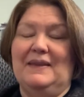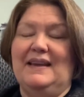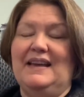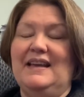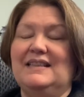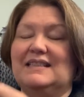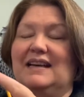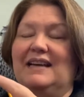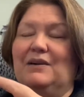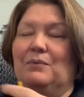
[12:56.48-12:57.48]
It's
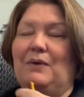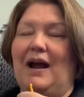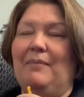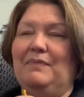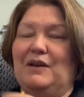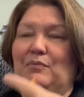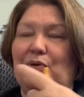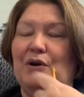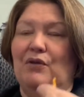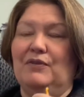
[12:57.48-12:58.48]
like a wrap that you
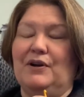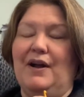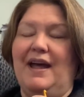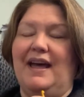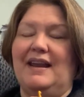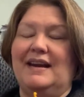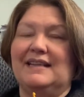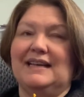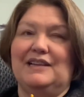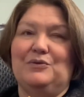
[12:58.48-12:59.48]
put over your head, and it's
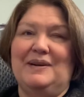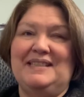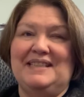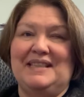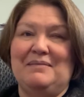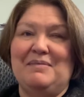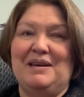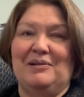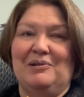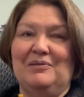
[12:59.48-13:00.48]
got a twist in the
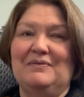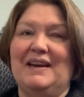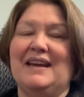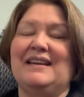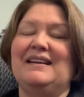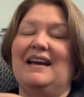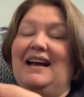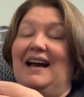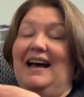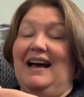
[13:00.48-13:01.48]
middle, and
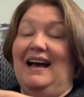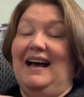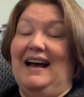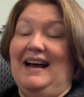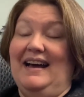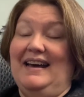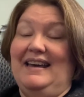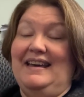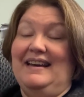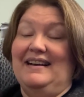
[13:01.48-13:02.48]

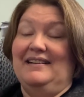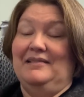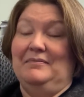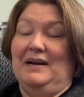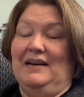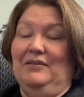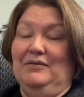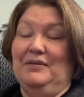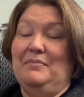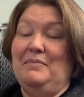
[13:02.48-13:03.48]
I don't
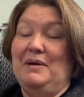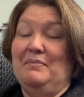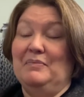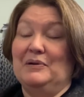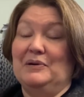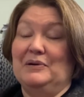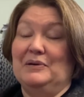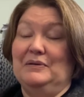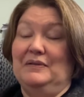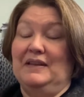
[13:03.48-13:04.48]

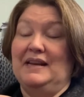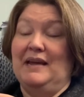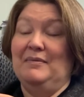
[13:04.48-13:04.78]
remember the name